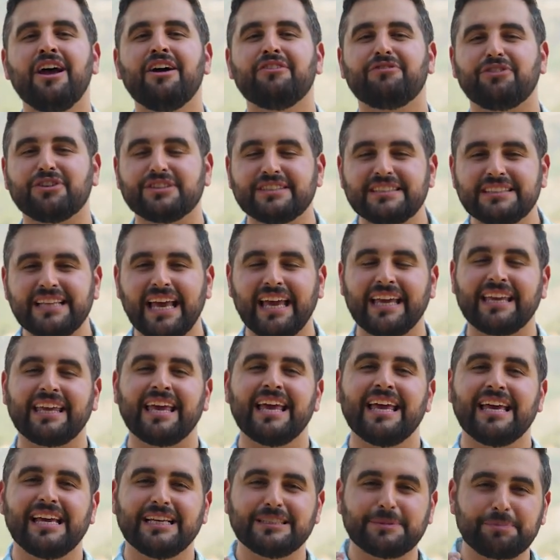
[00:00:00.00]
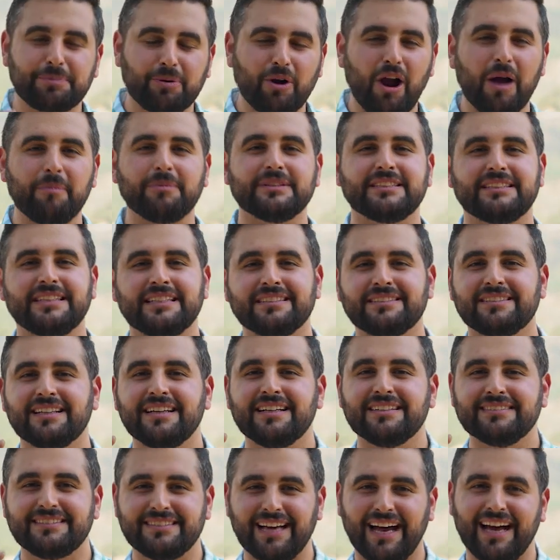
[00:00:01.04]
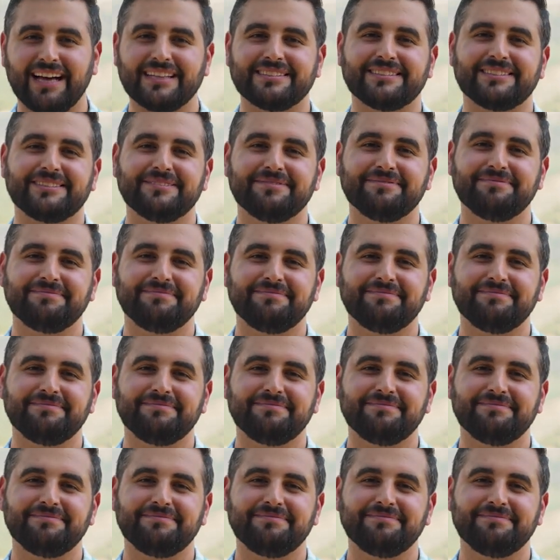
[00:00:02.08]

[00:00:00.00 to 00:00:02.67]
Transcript: forsake His promises to us.